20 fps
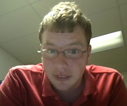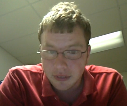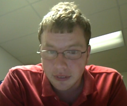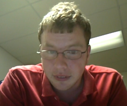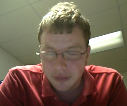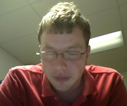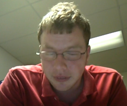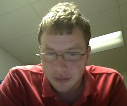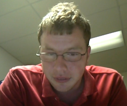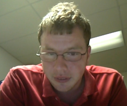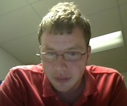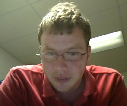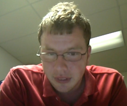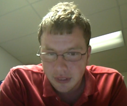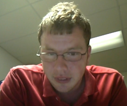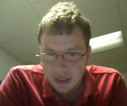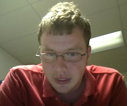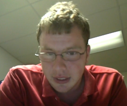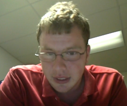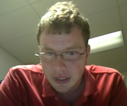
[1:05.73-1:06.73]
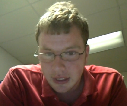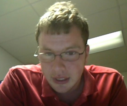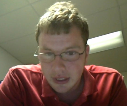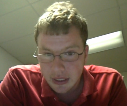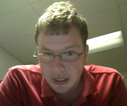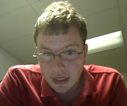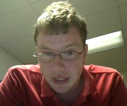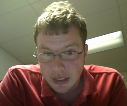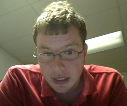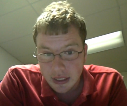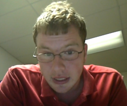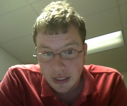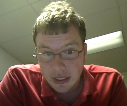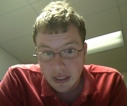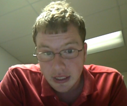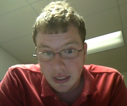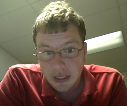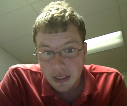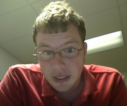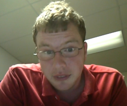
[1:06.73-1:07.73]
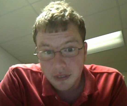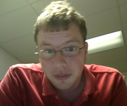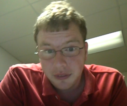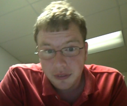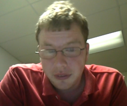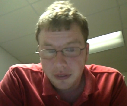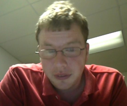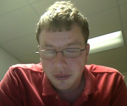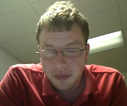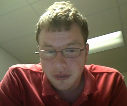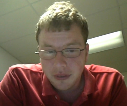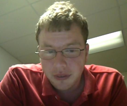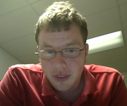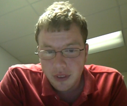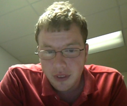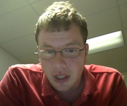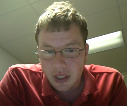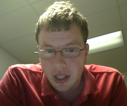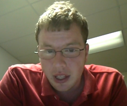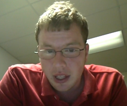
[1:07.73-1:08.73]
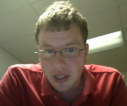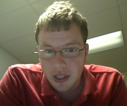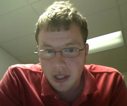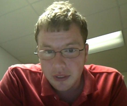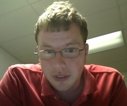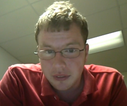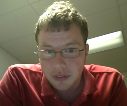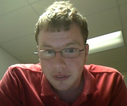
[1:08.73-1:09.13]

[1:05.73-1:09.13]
[no speech]